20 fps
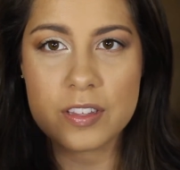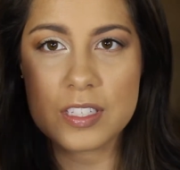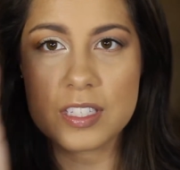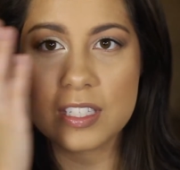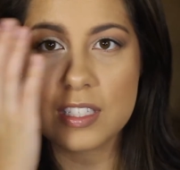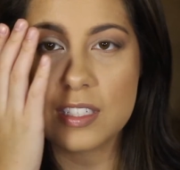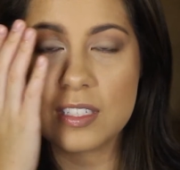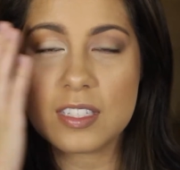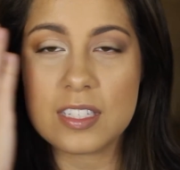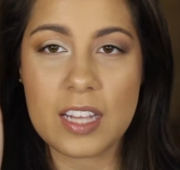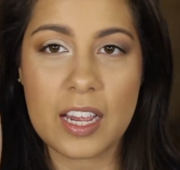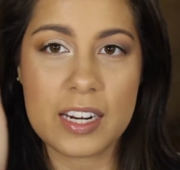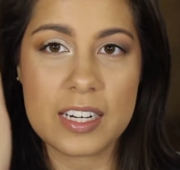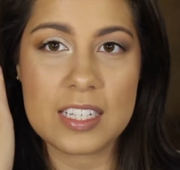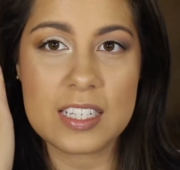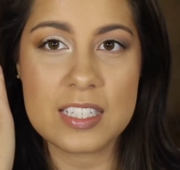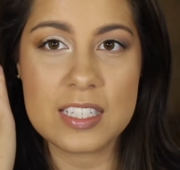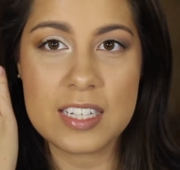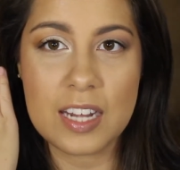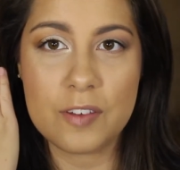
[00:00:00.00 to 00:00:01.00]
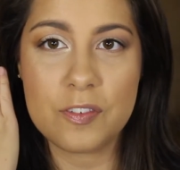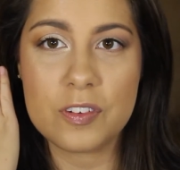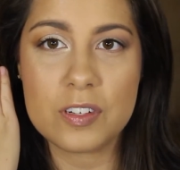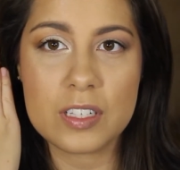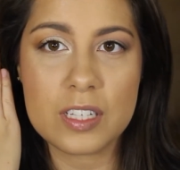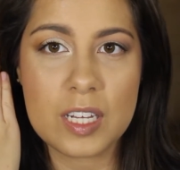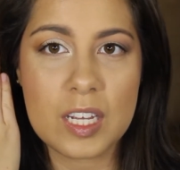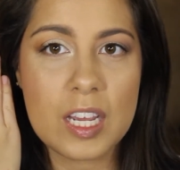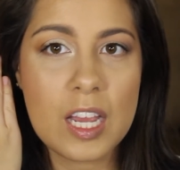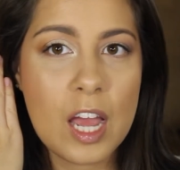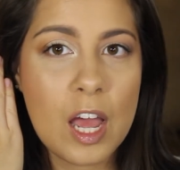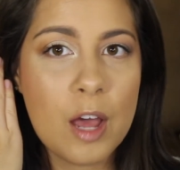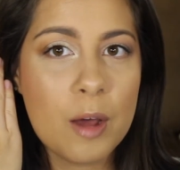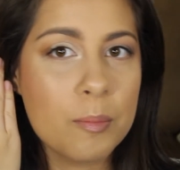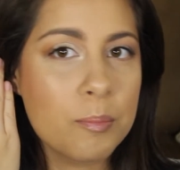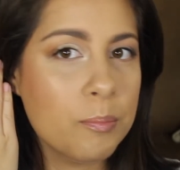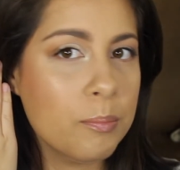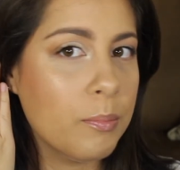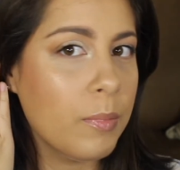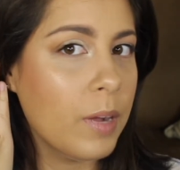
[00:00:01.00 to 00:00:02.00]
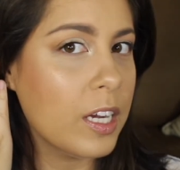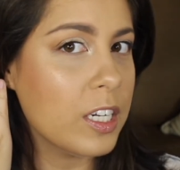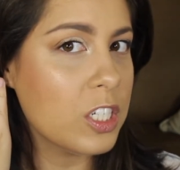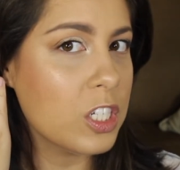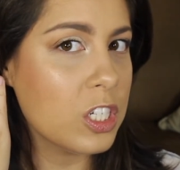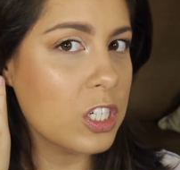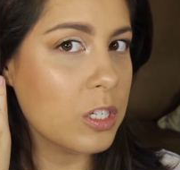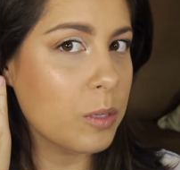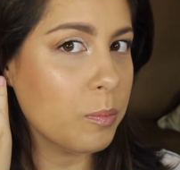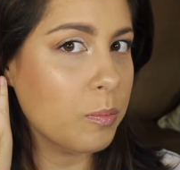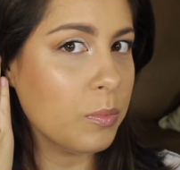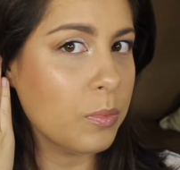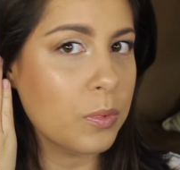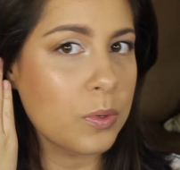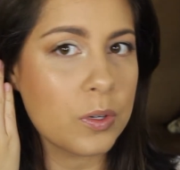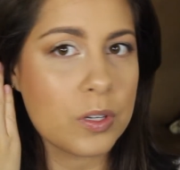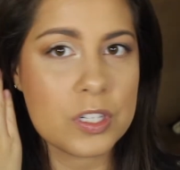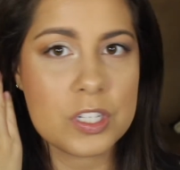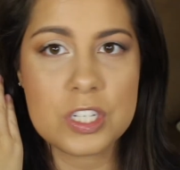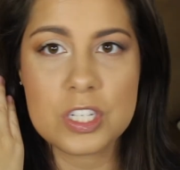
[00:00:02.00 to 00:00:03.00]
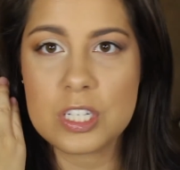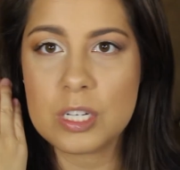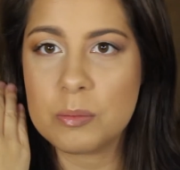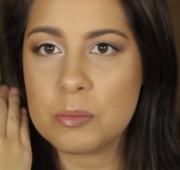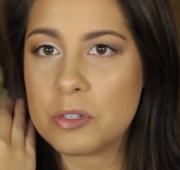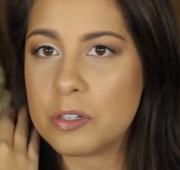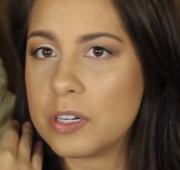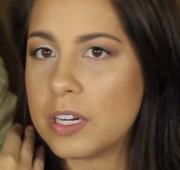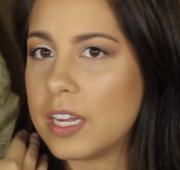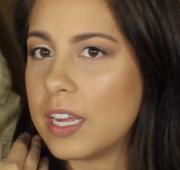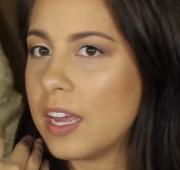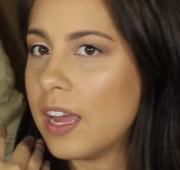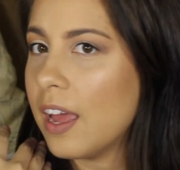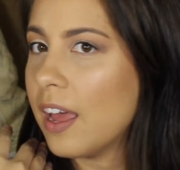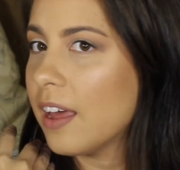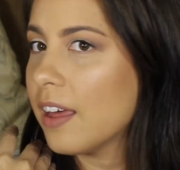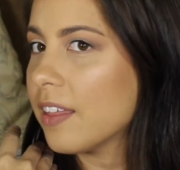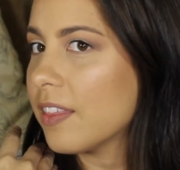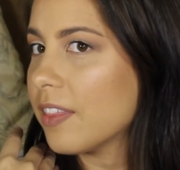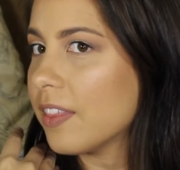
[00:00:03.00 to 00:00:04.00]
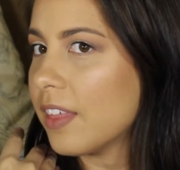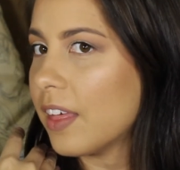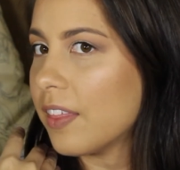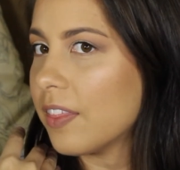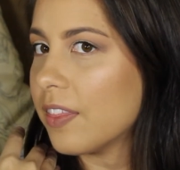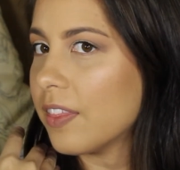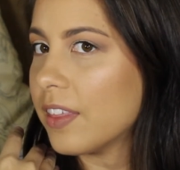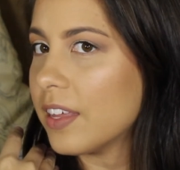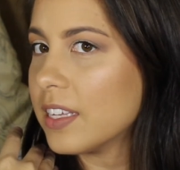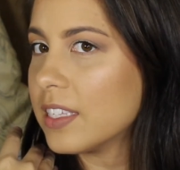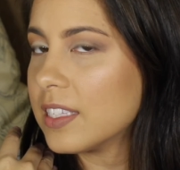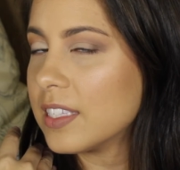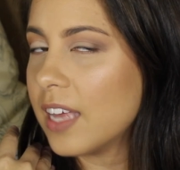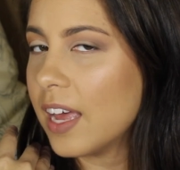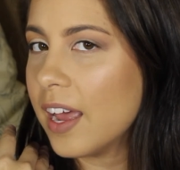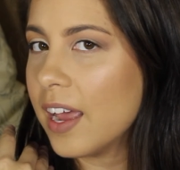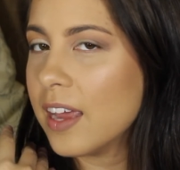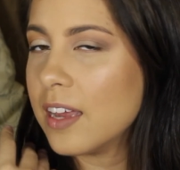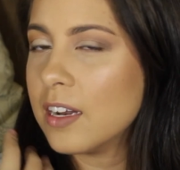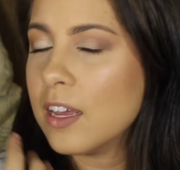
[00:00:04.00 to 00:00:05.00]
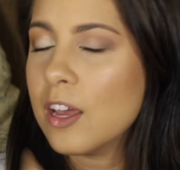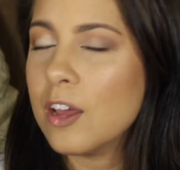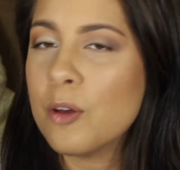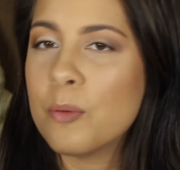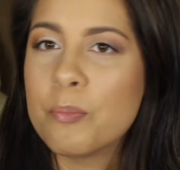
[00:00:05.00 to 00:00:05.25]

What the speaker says: This side is definitely much more shimmery than this side,